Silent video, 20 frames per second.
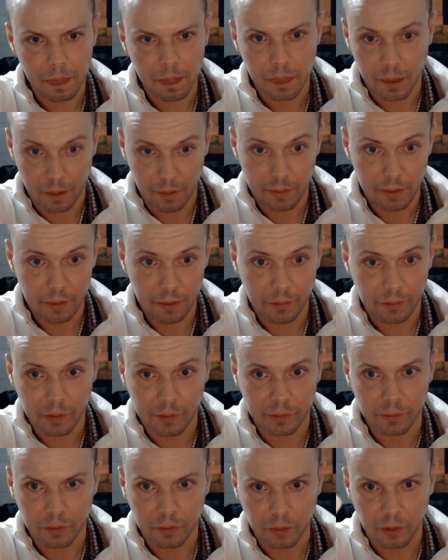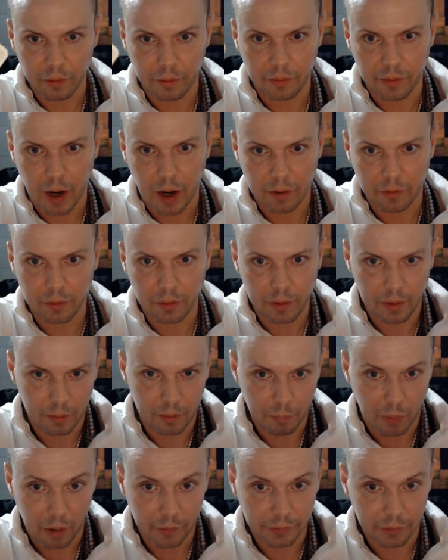the Six of Swords is actually a
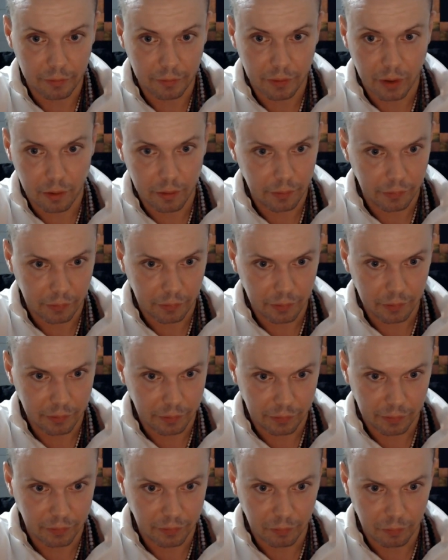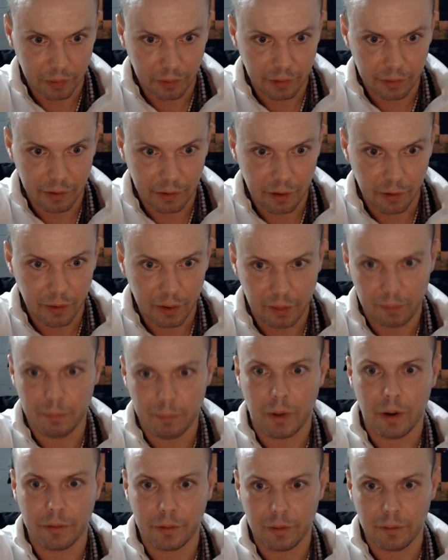positive card, so it's really the only
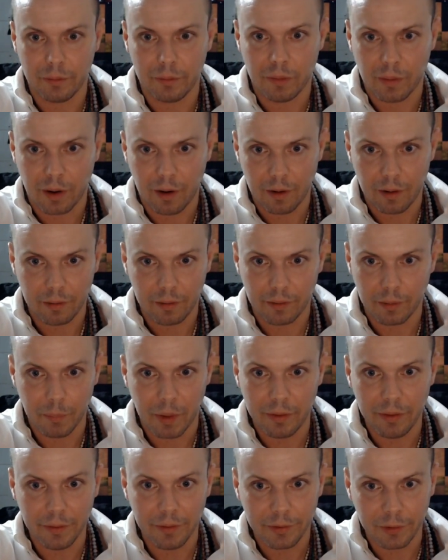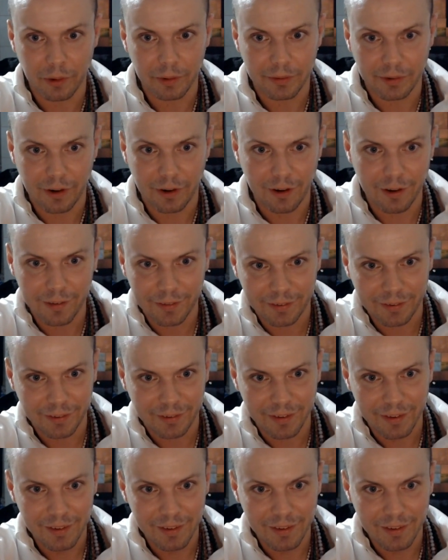positive cards among the Swords cards.